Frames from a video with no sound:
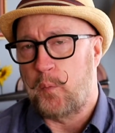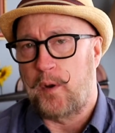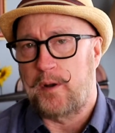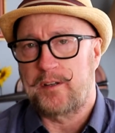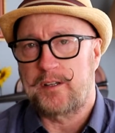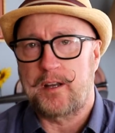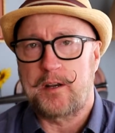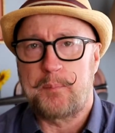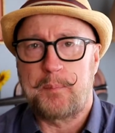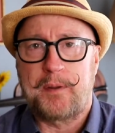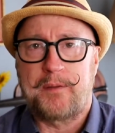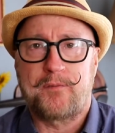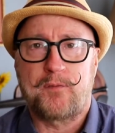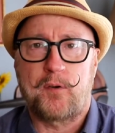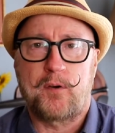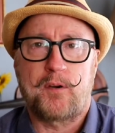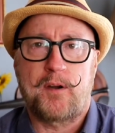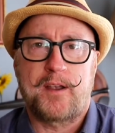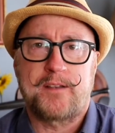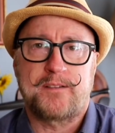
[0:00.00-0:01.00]
One is going to be
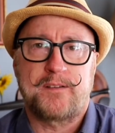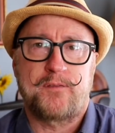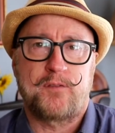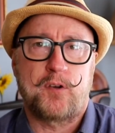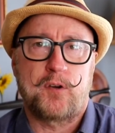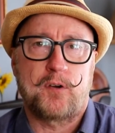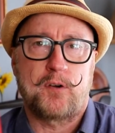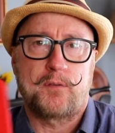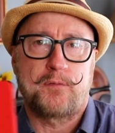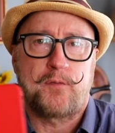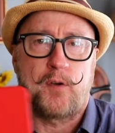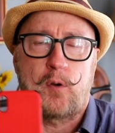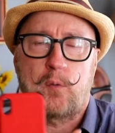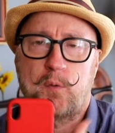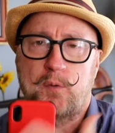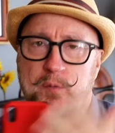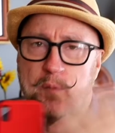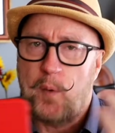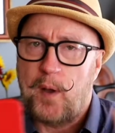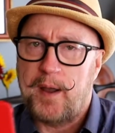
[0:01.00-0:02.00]
for as if your phone
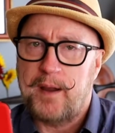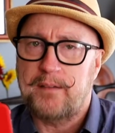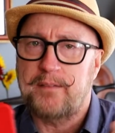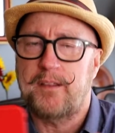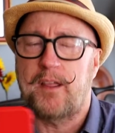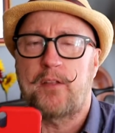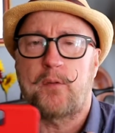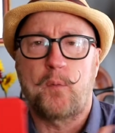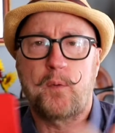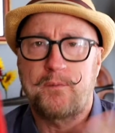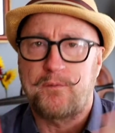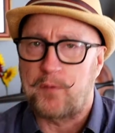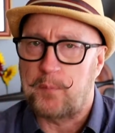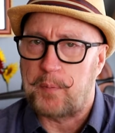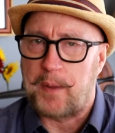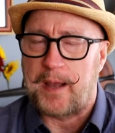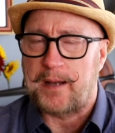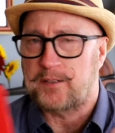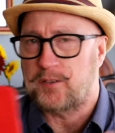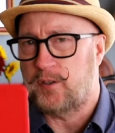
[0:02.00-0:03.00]
was white, the other one for
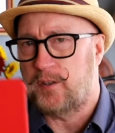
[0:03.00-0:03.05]
black.